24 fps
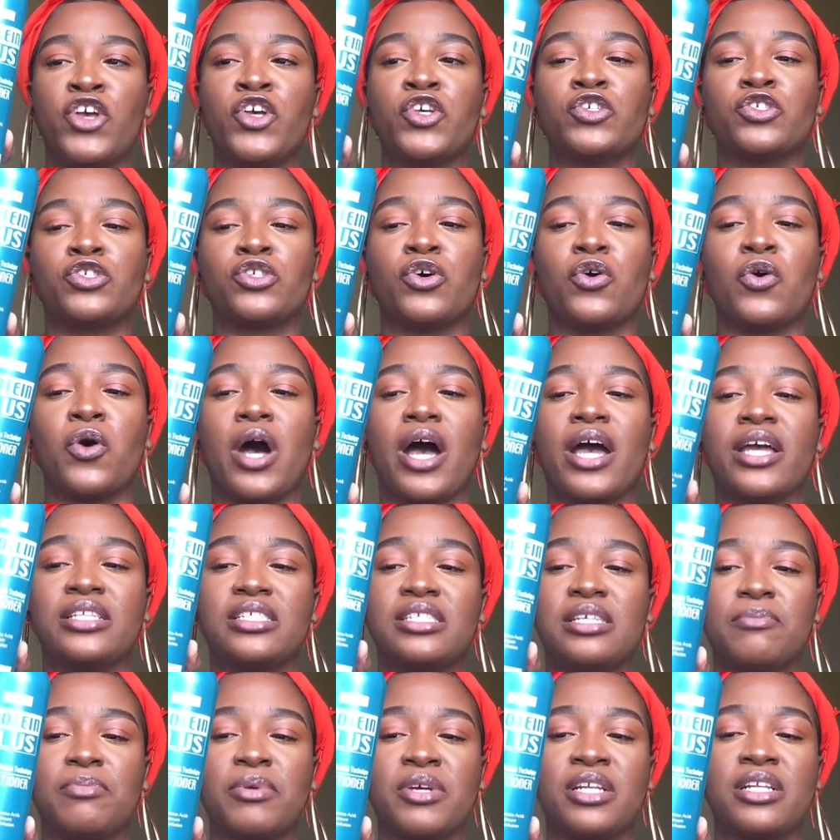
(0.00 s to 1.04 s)
So I
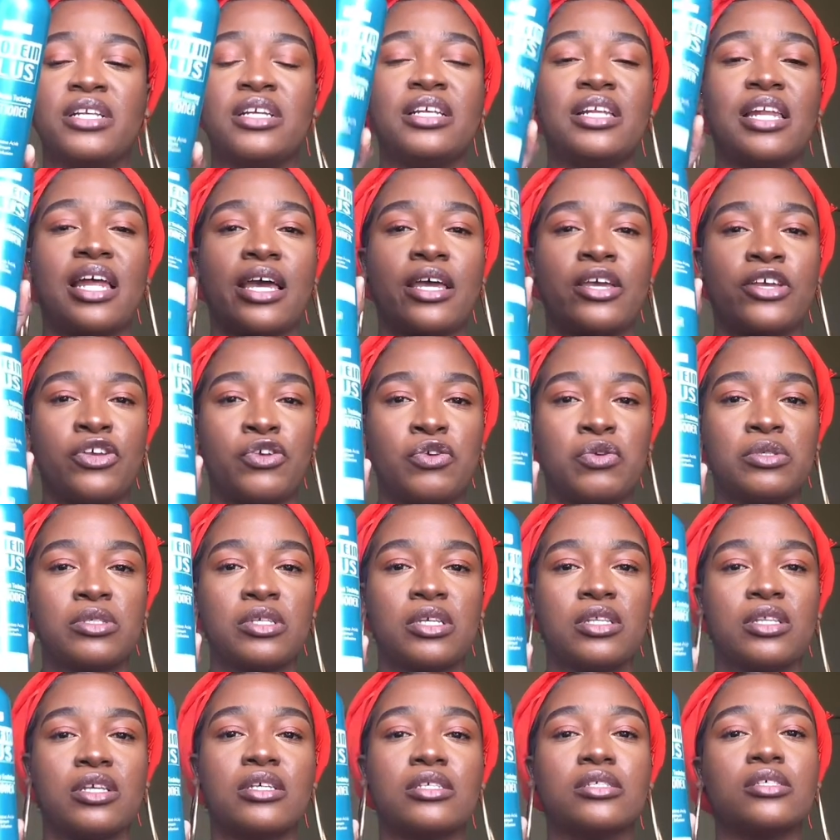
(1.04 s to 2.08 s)
typically like
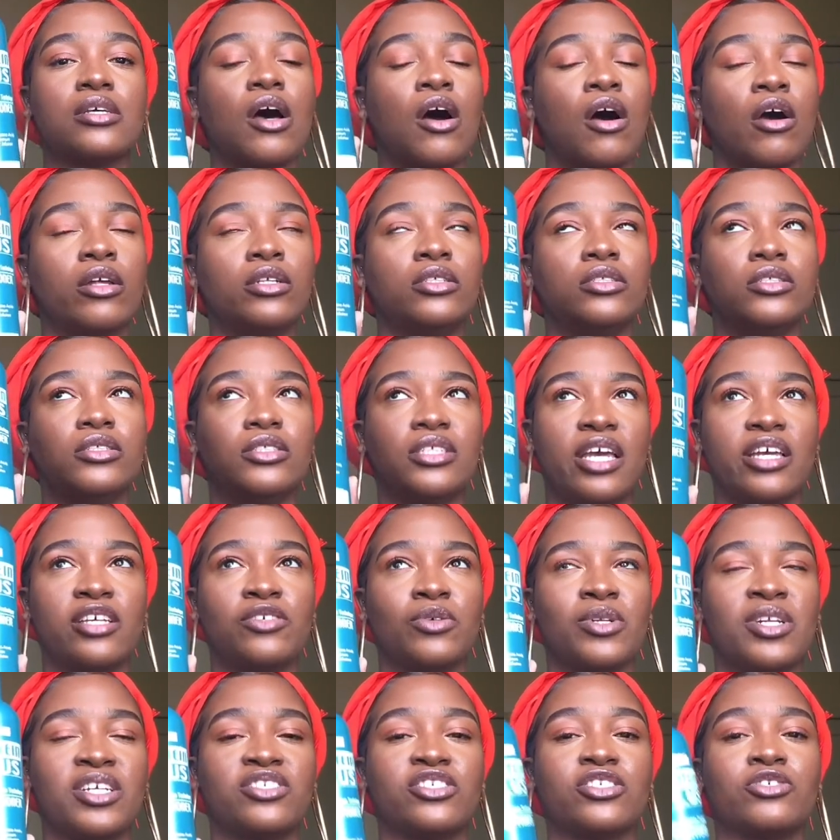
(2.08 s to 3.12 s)
using this on days
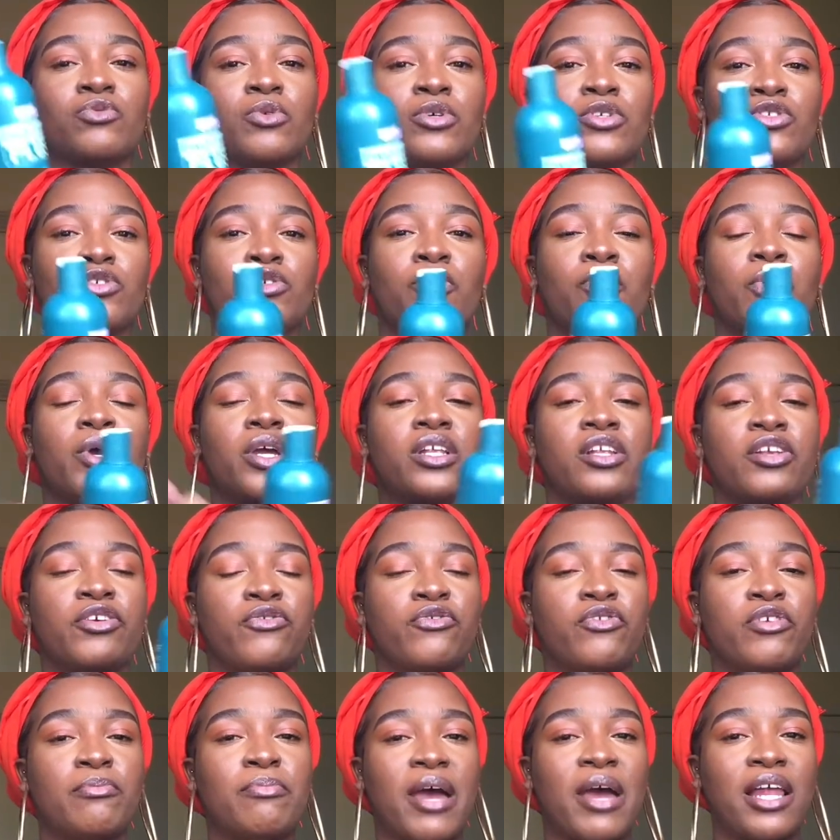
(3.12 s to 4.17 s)
when I just want to quickly
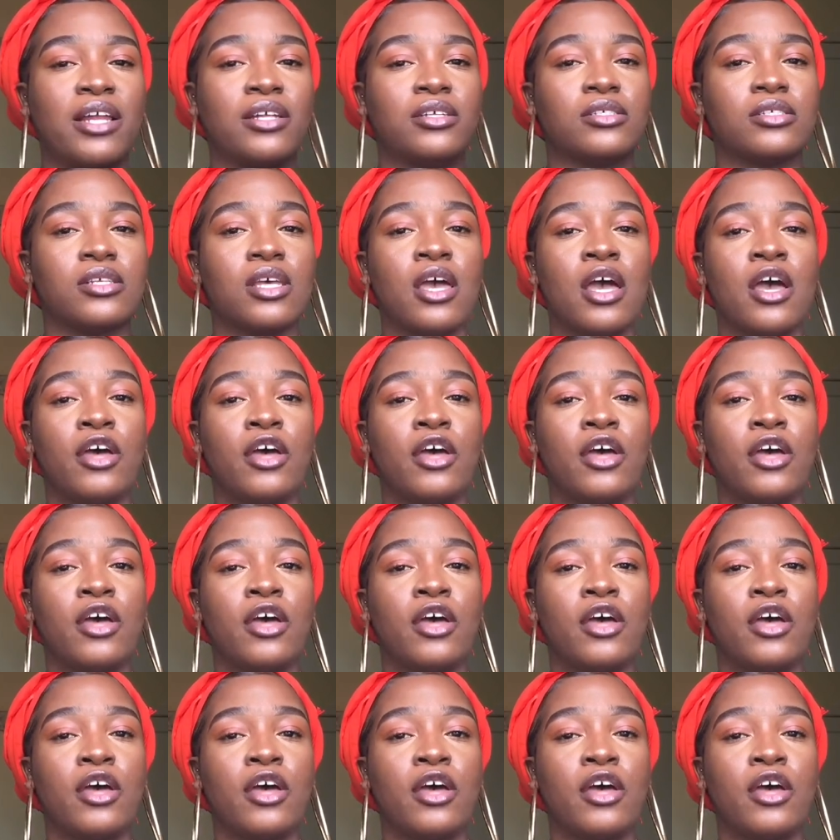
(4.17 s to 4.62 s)
rebalance